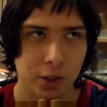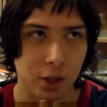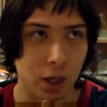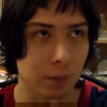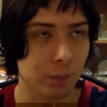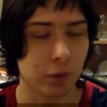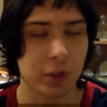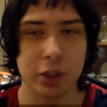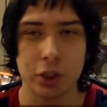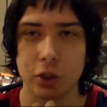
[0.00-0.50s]

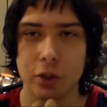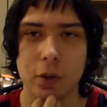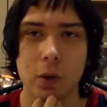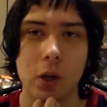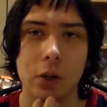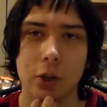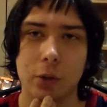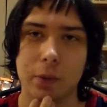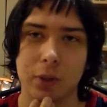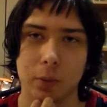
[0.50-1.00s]
So I'm pretty sure
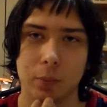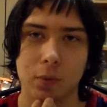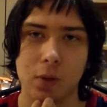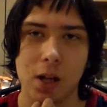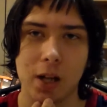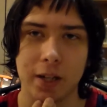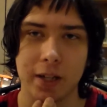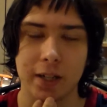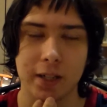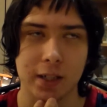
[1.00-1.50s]
you all know what the
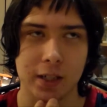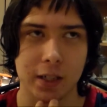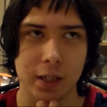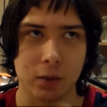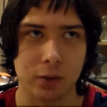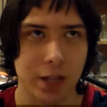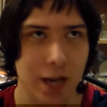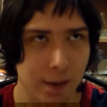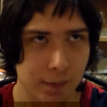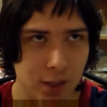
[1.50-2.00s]
plot is.
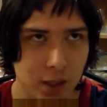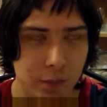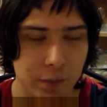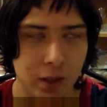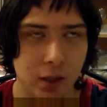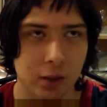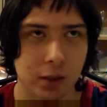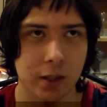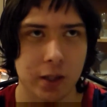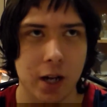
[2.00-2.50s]
You know, Captain
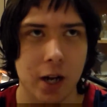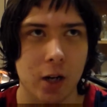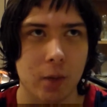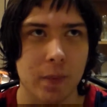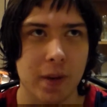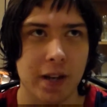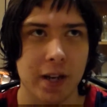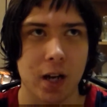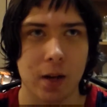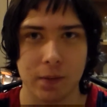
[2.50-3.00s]
America and
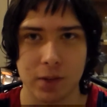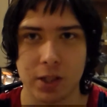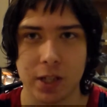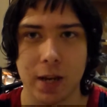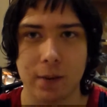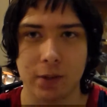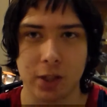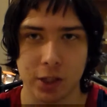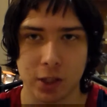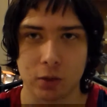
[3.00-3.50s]
Iron Man
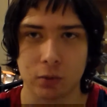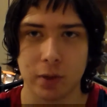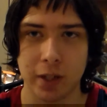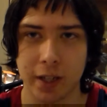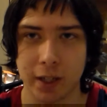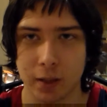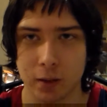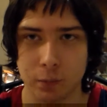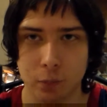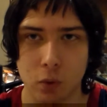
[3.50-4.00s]
obviously have
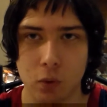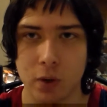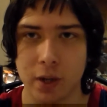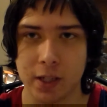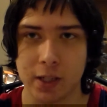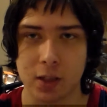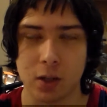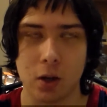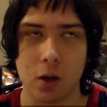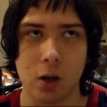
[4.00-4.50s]
disagreeing
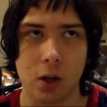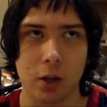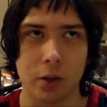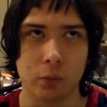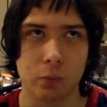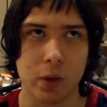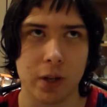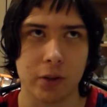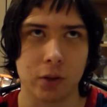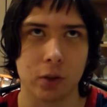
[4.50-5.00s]
points
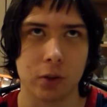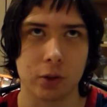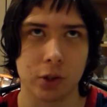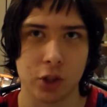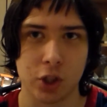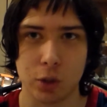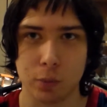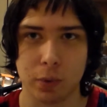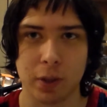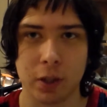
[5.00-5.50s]
on whether
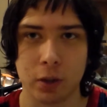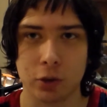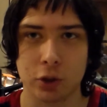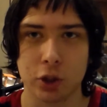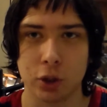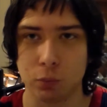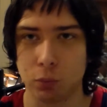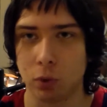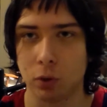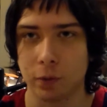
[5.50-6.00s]
the
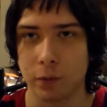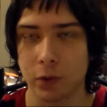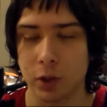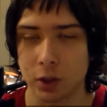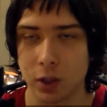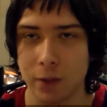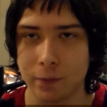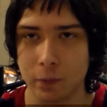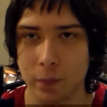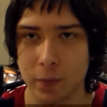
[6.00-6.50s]
superheroes should work for
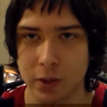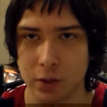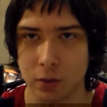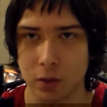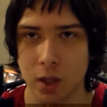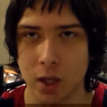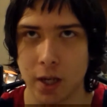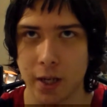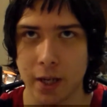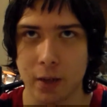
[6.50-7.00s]
the government
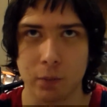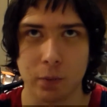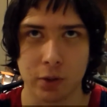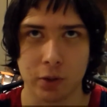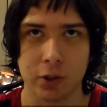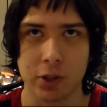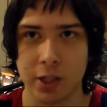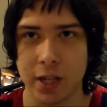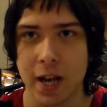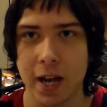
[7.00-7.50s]
or not, and
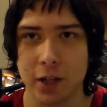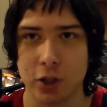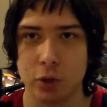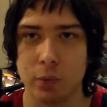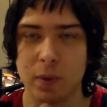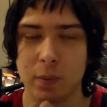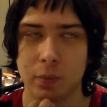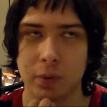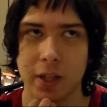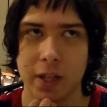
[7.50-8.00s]
whether this act
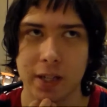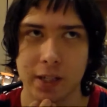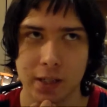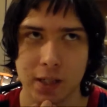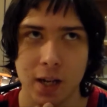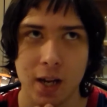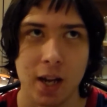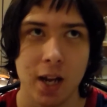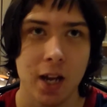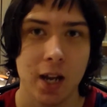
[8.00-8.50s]
should be
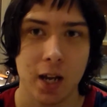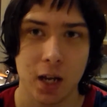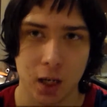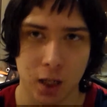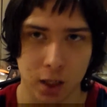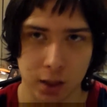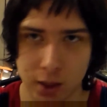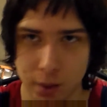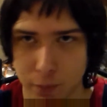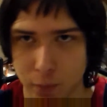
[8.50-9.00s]
placed.
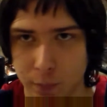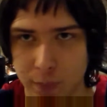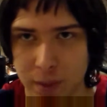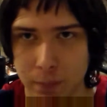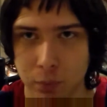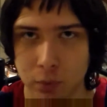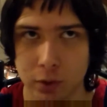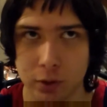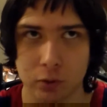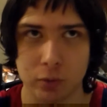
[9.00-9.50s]
A couple
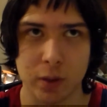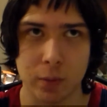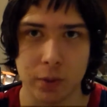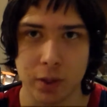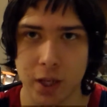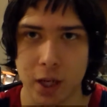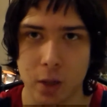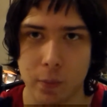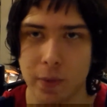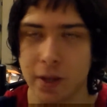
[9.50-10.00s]
people agree
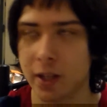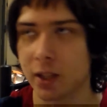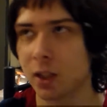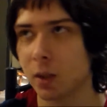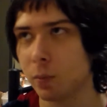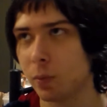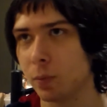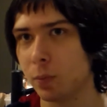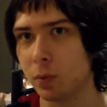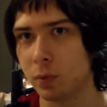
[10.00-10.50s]
with Iron Man,
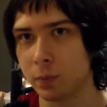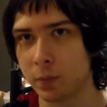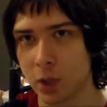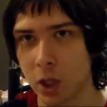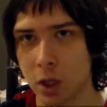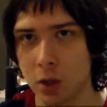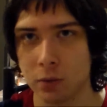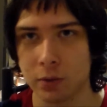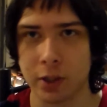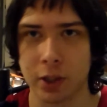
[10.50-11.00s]
a couple people
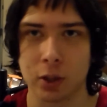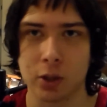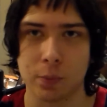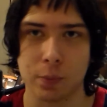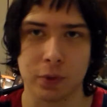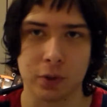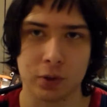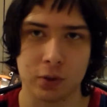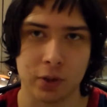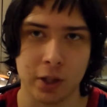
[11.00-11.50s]
don't.
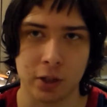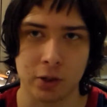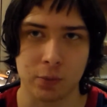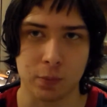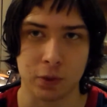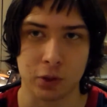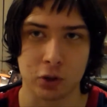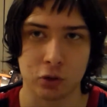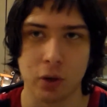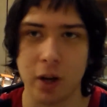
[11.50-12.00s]

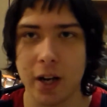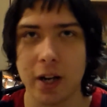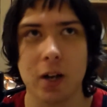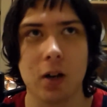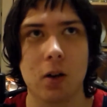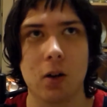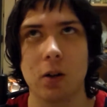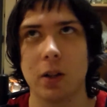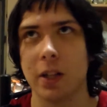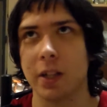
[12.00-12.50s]
There's
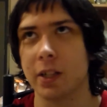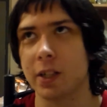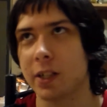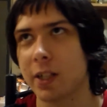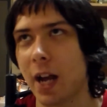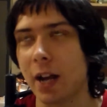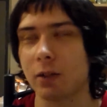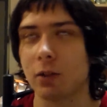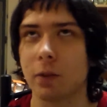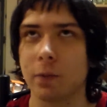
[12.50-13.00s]
betrayal and
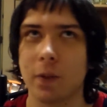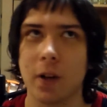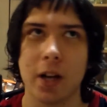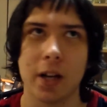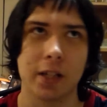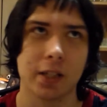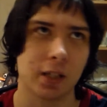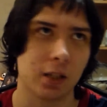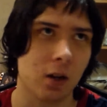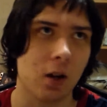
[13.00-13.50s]

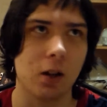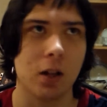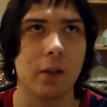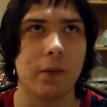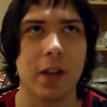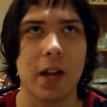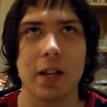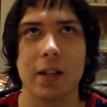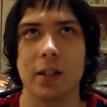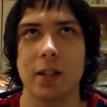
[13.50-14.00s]
sacrifice and
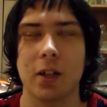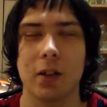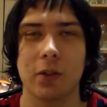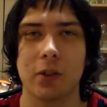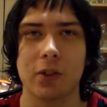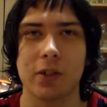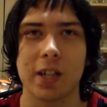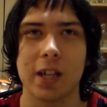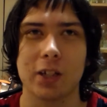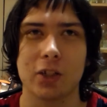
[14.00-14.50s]
all of that, and
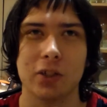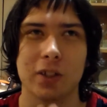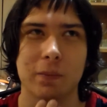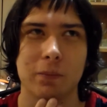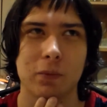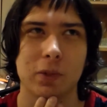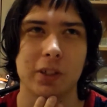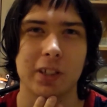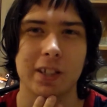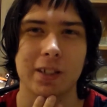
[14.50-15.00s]
no, there's actually
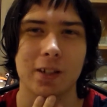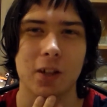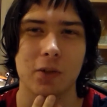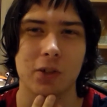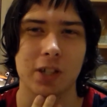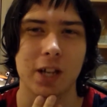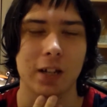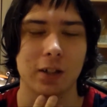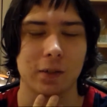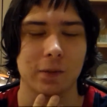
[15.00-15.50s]
really
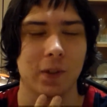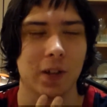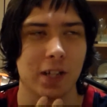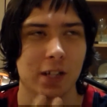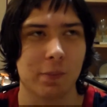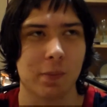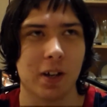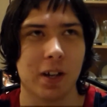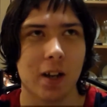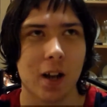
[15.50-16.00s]
no
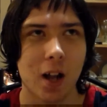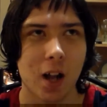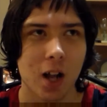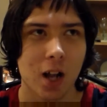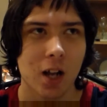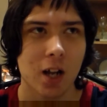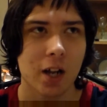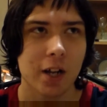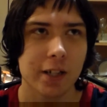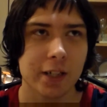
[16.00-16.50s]
sacrifice. But
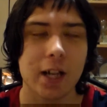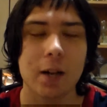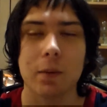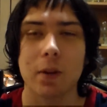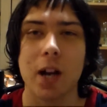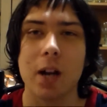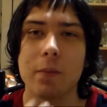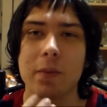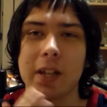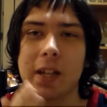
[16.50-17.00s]
you know
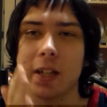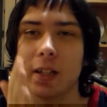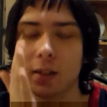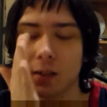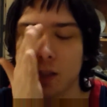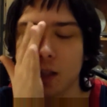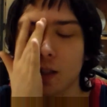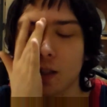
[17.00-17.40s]
what I mean?